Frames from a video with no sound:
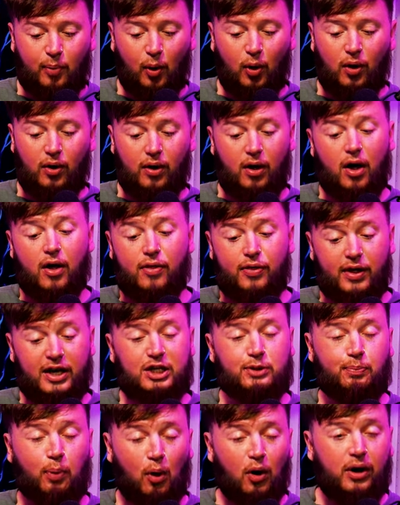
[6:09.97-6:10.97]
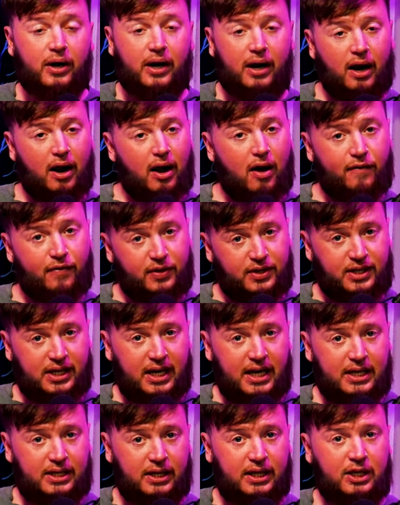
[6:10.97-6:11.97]
But at this point of the
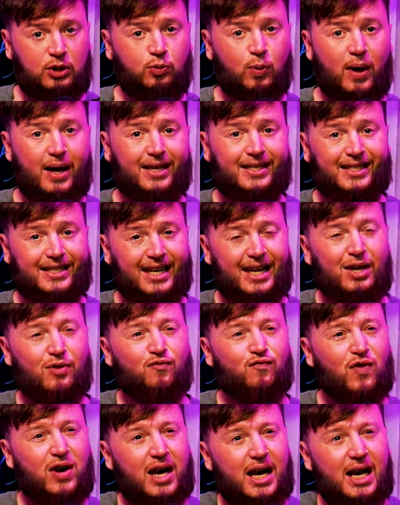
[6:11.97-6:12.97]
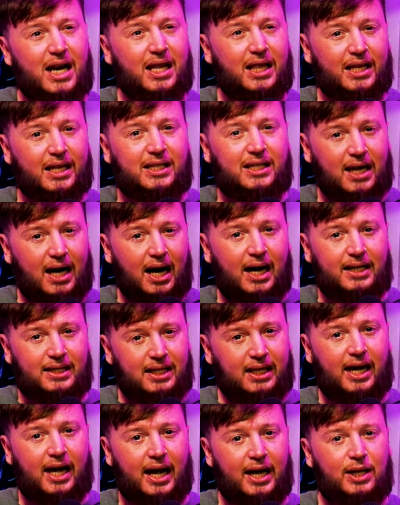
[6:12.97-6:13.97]
season is where City really start
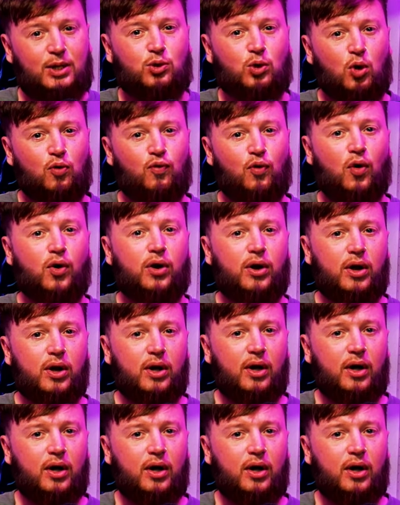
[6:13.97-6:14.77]
to get into a run.